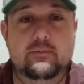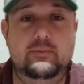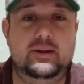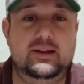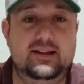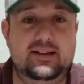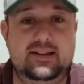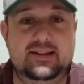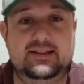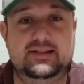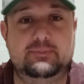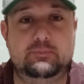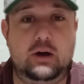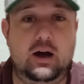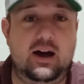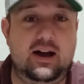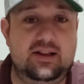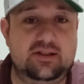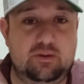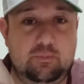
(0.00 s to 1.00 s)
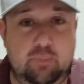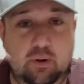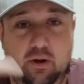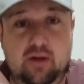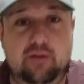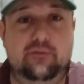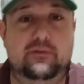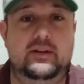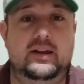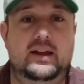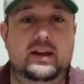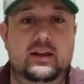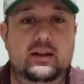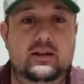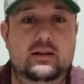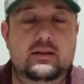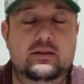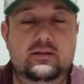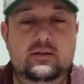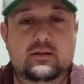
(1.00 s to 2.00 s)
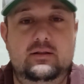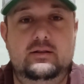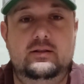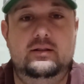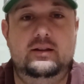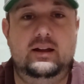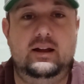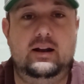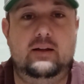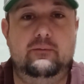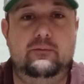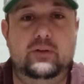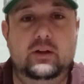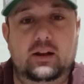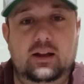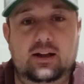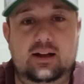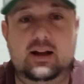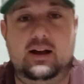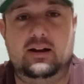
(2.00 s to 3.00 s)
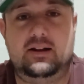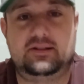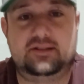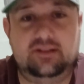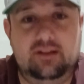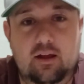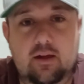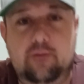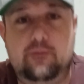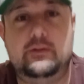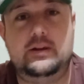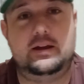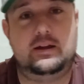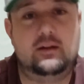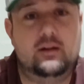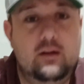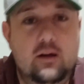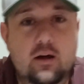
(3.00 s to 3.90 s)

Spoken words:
Because my eyes are puffy. And I'm feeling kind of stuffy.